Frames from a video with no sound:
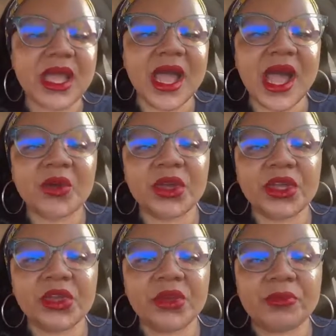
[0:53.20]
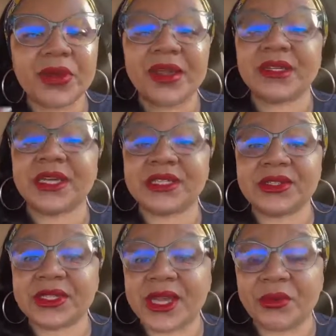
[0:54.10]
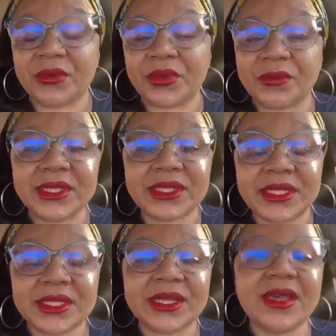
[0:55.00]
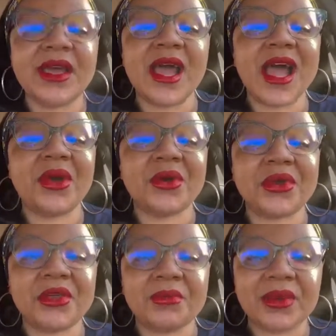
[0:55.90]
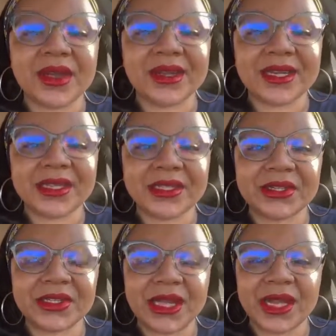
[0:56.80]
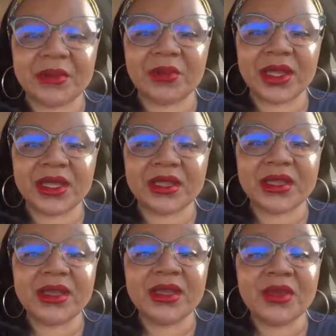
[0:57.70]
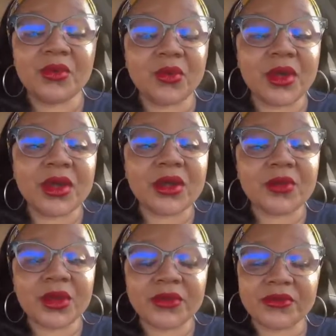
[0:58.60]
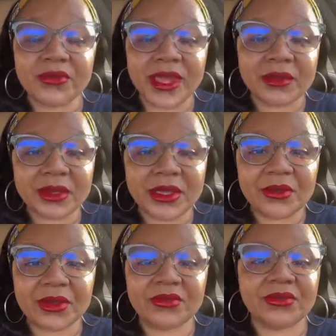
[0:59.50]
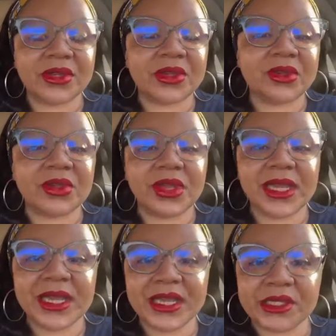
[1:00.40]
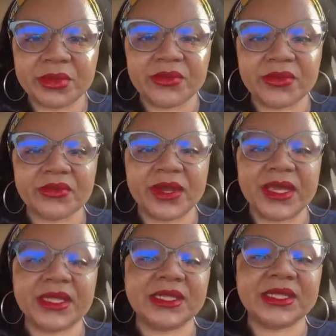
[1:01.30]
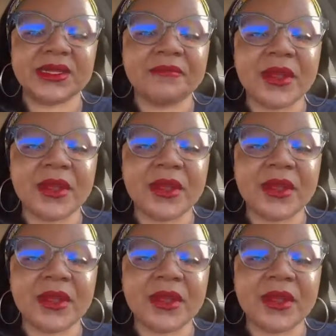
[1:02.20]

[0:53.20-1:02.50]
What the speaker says: How are you prioritizing your time with your business? How are you prioritizing your time with work, with family, with, you know, kids, with your friends?